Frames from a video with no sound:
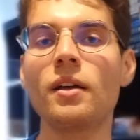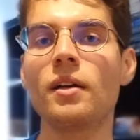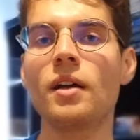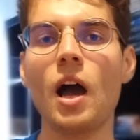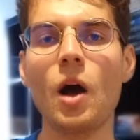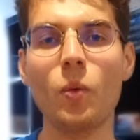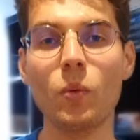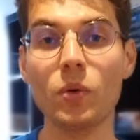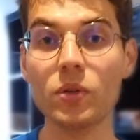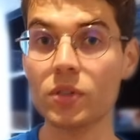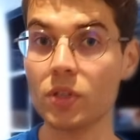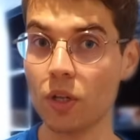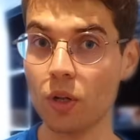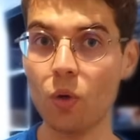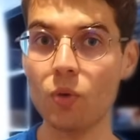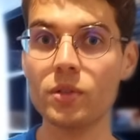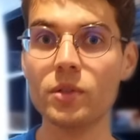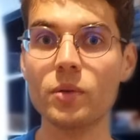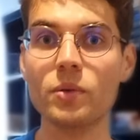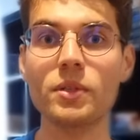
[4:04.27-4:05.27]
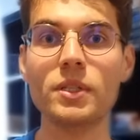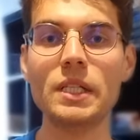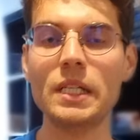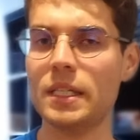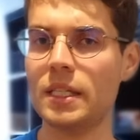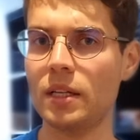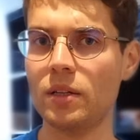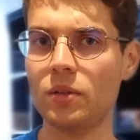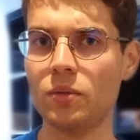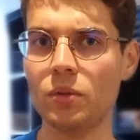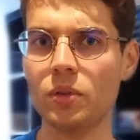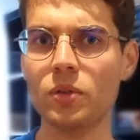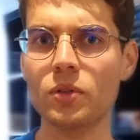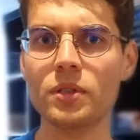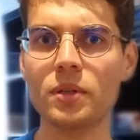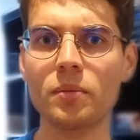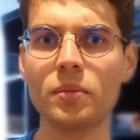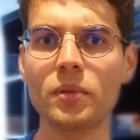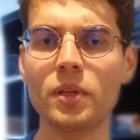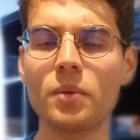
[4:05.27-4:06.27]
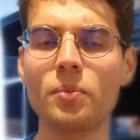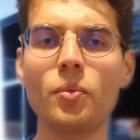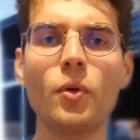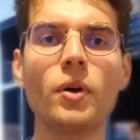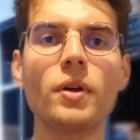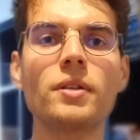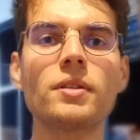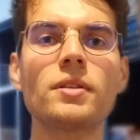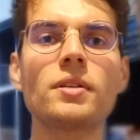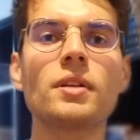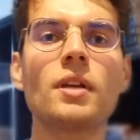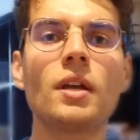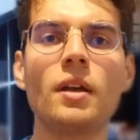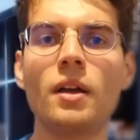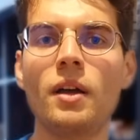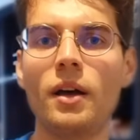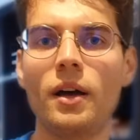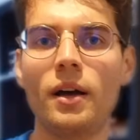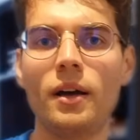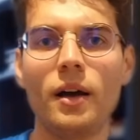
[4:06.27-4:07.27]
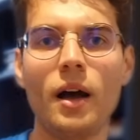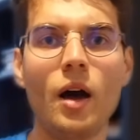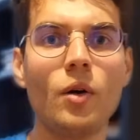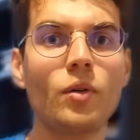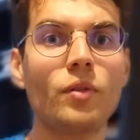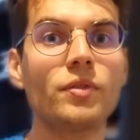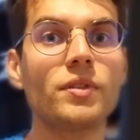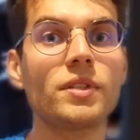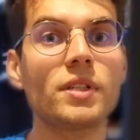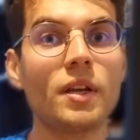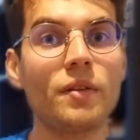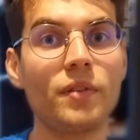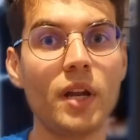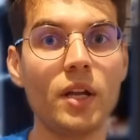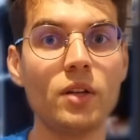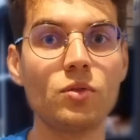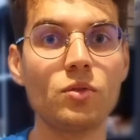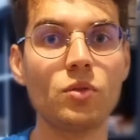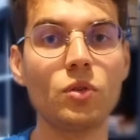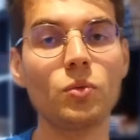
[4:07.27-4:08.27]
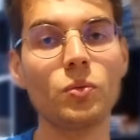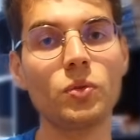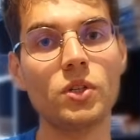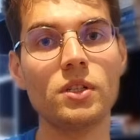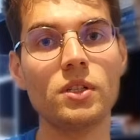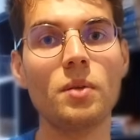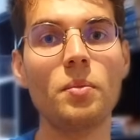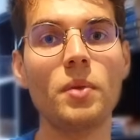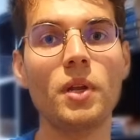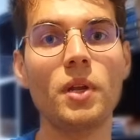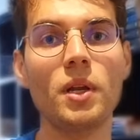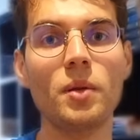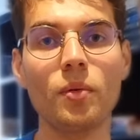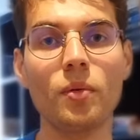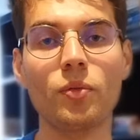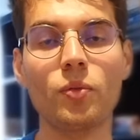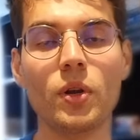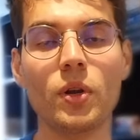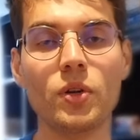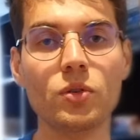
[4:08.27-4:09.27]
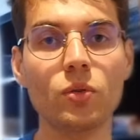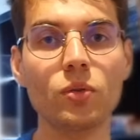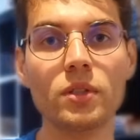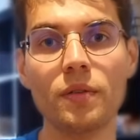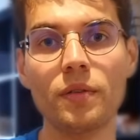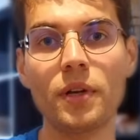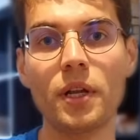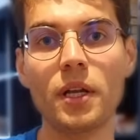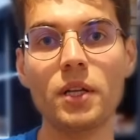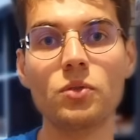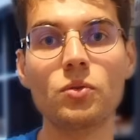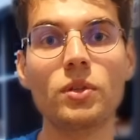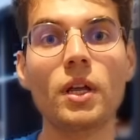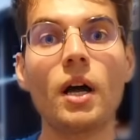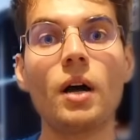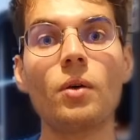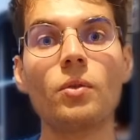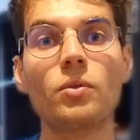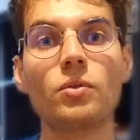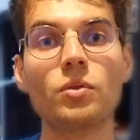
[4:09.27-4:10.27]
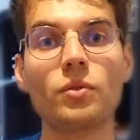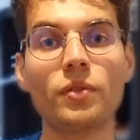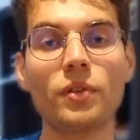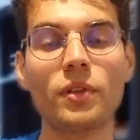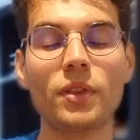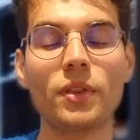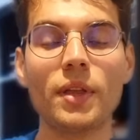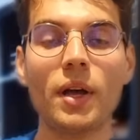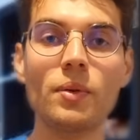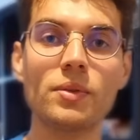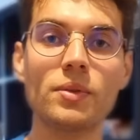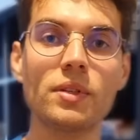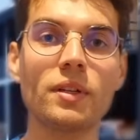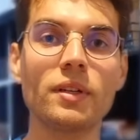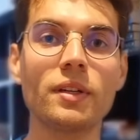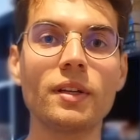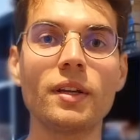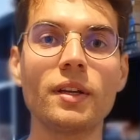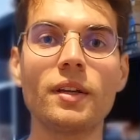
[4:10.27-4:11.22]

I was close. I was 600 or something points out of 700, which is the minimum threshold, 700 out of 1,000.